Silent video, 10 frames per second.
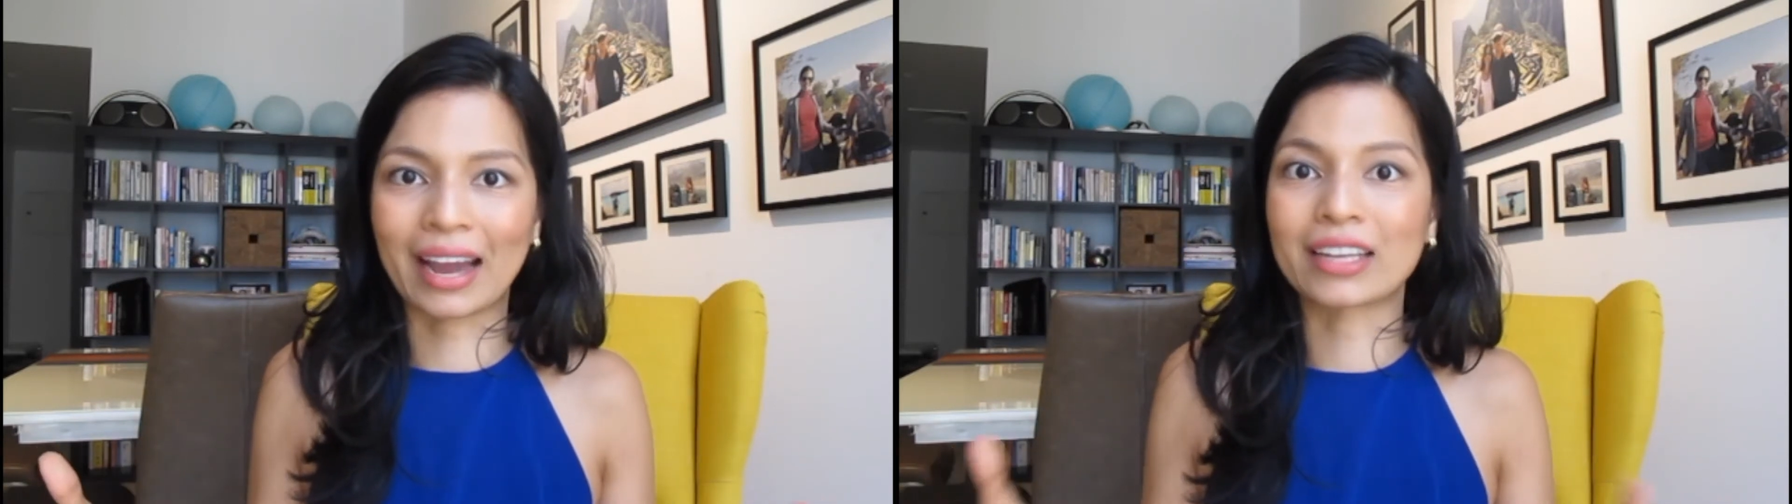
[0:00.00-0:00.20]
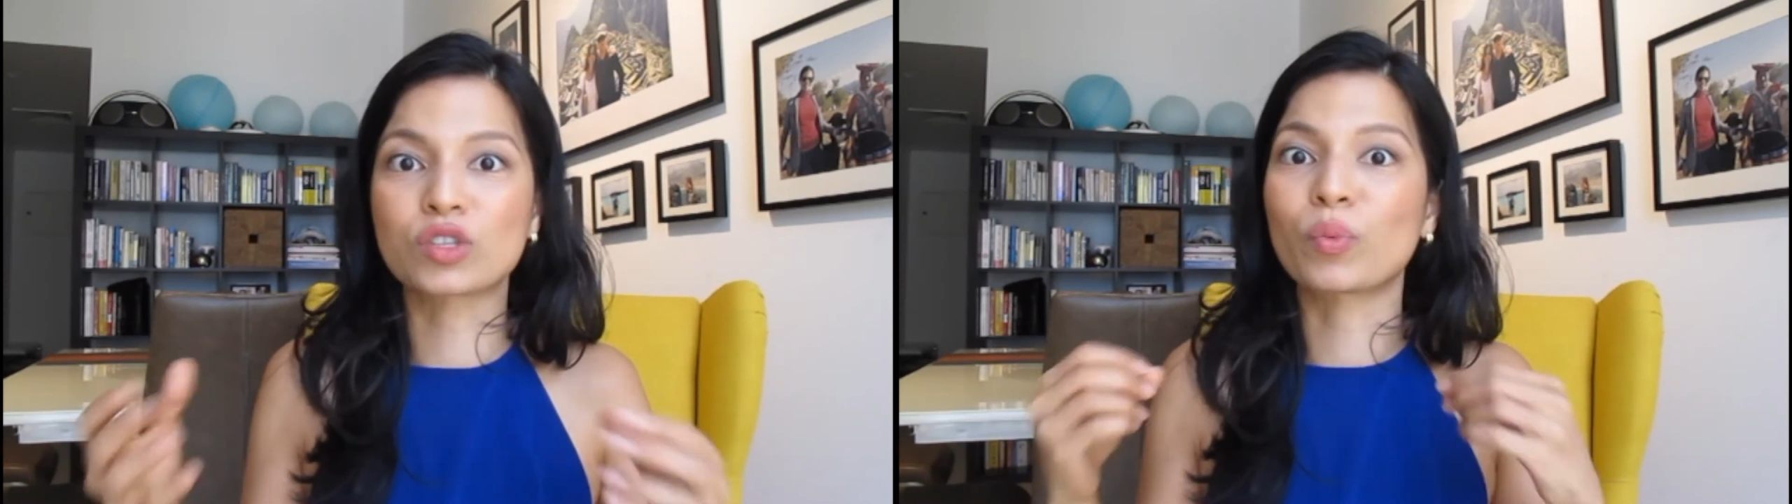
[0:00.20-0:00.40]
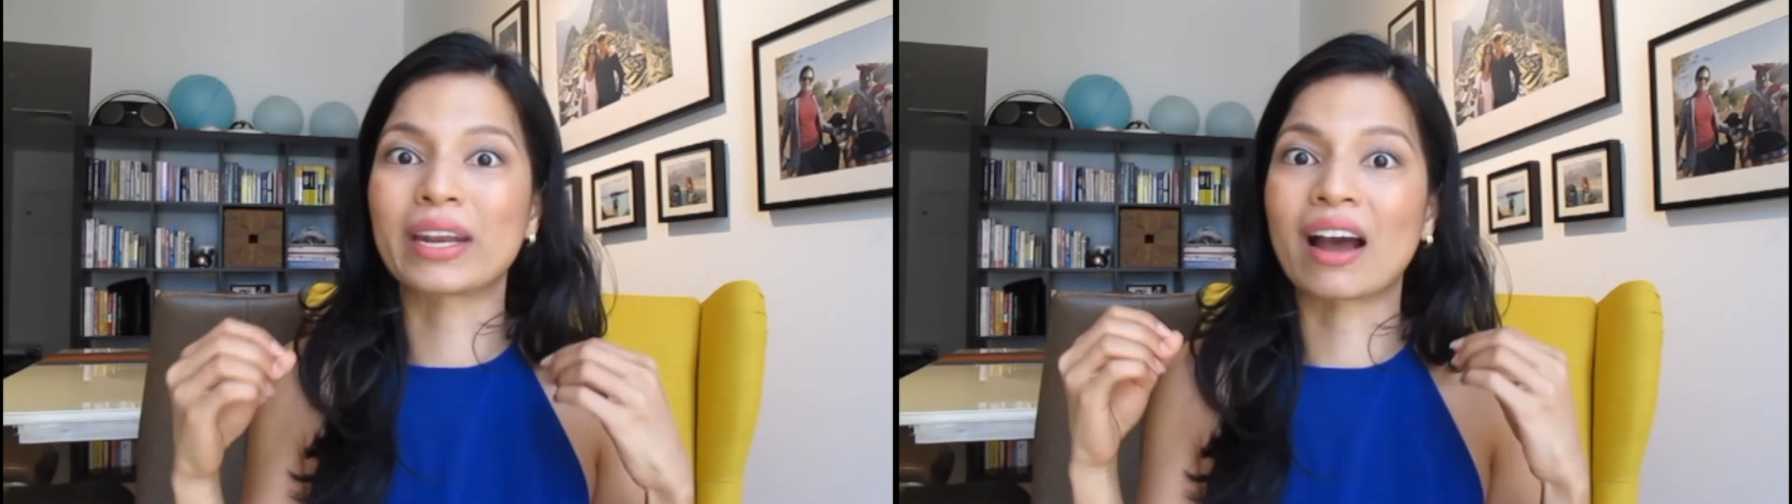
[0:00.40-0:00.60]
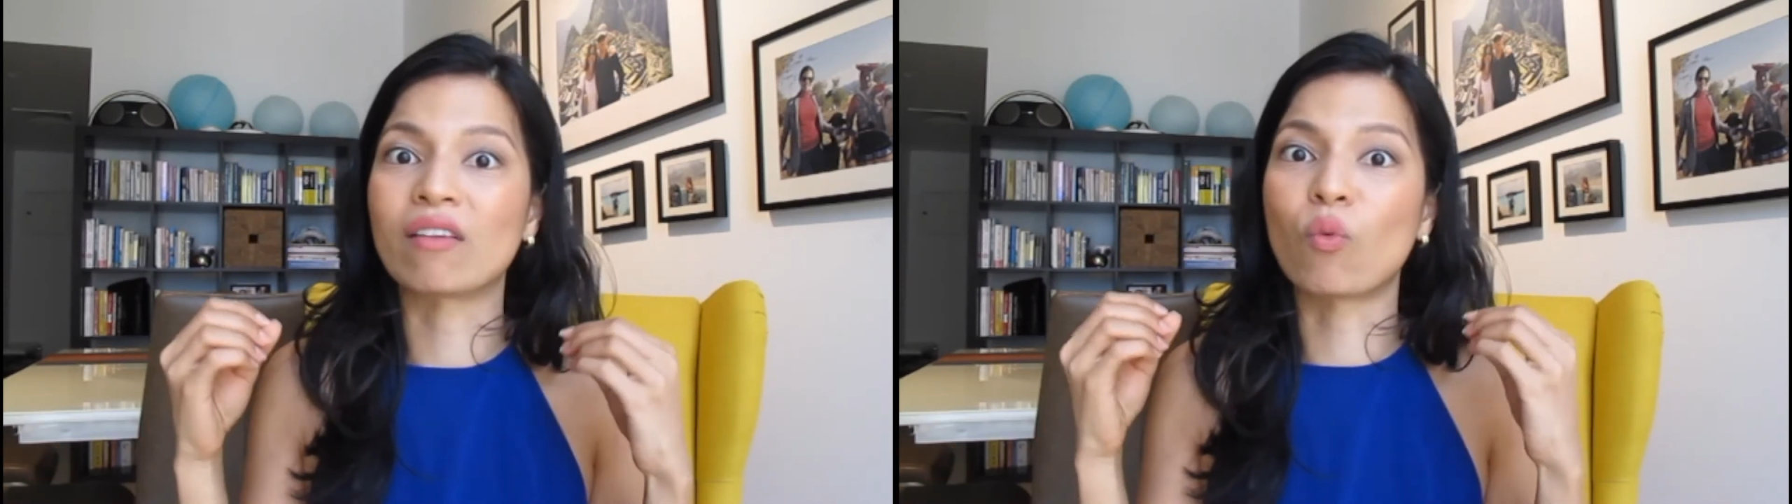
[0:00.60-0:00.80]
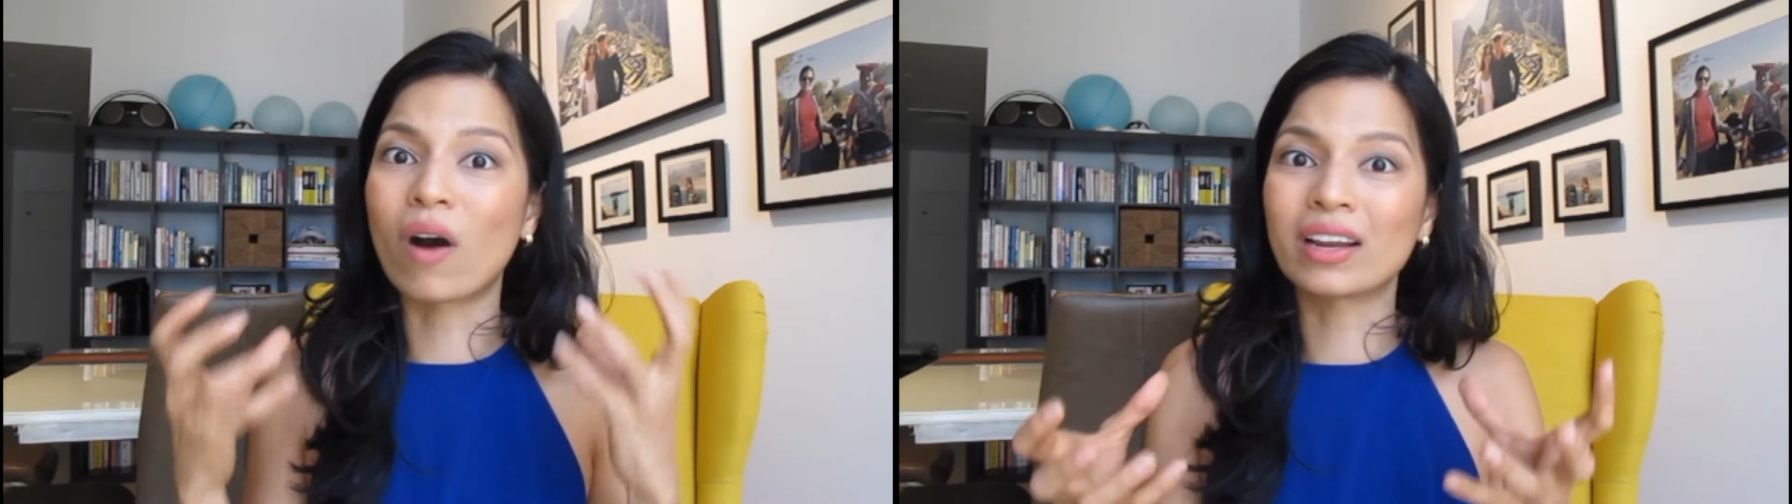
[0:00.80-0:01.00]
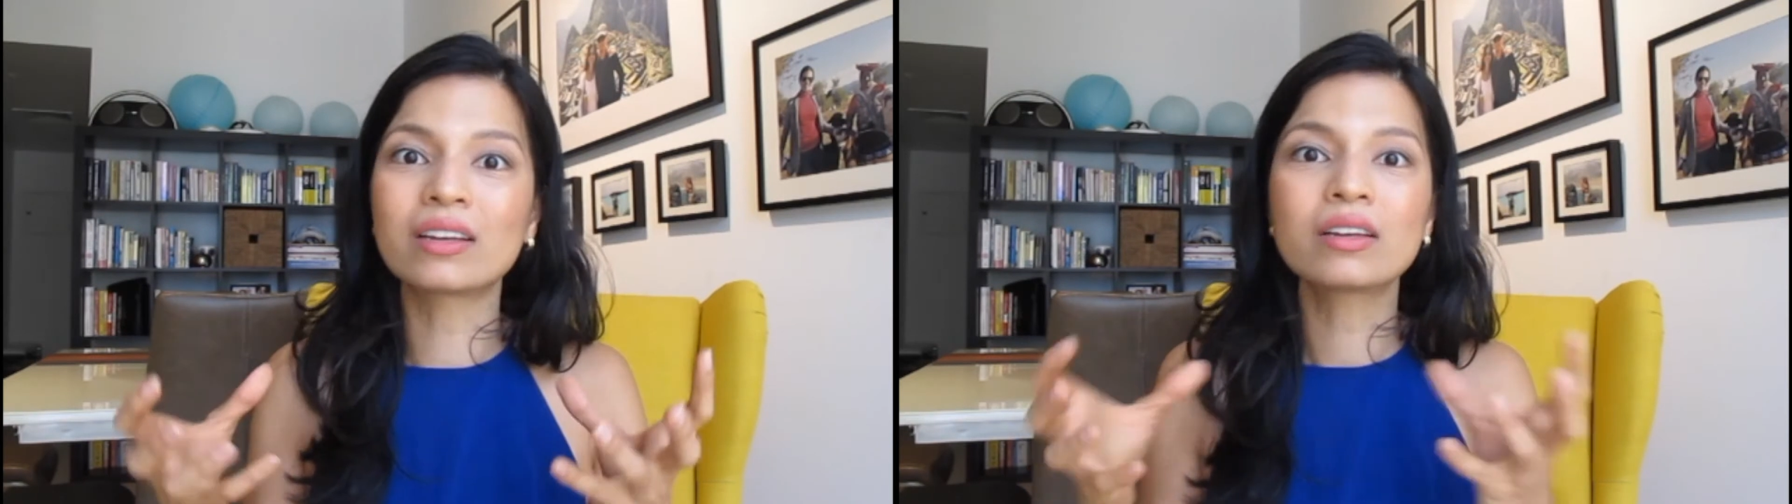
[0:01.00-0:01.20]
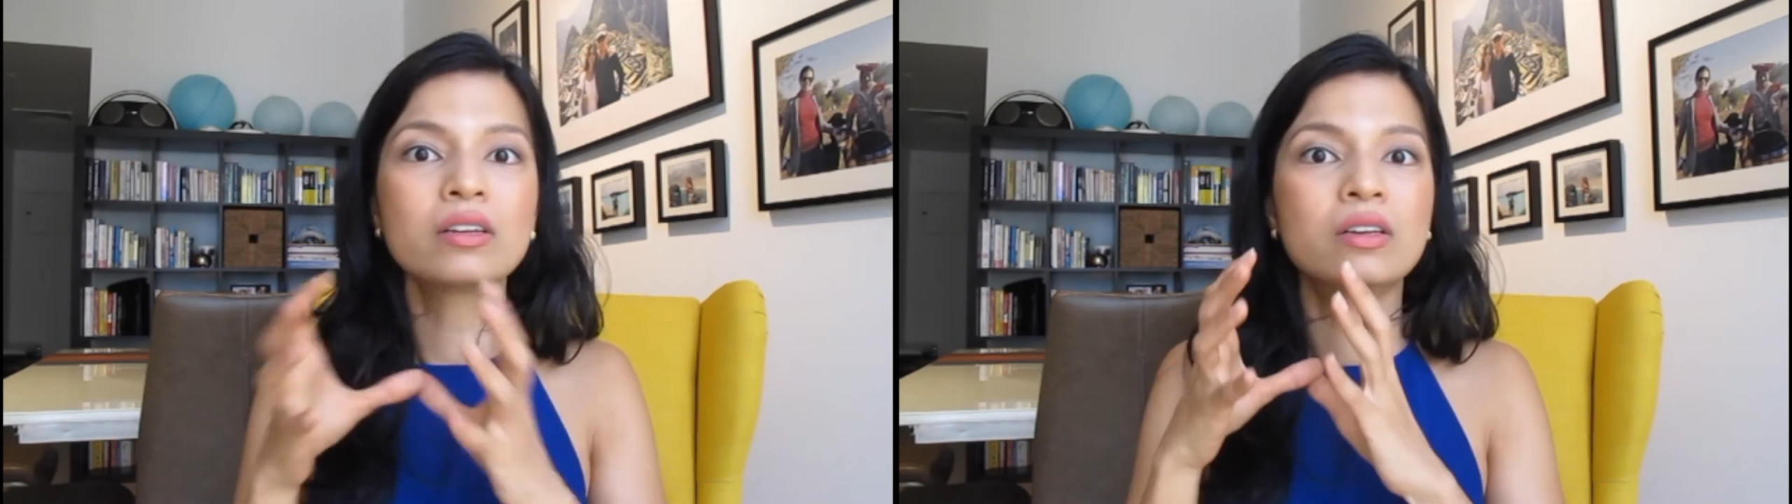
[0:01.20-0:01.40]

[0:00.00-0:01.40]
I just want to have one